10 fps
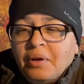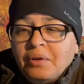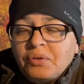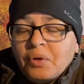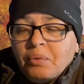
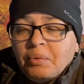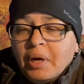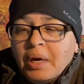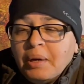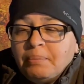
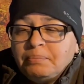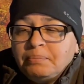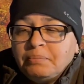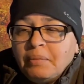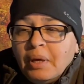So
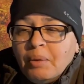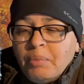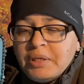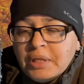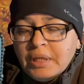
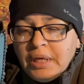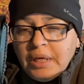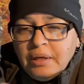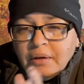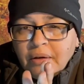
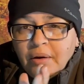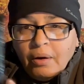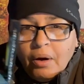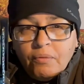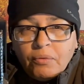basically,
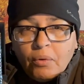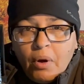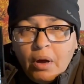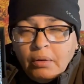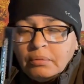
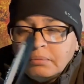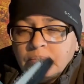overall,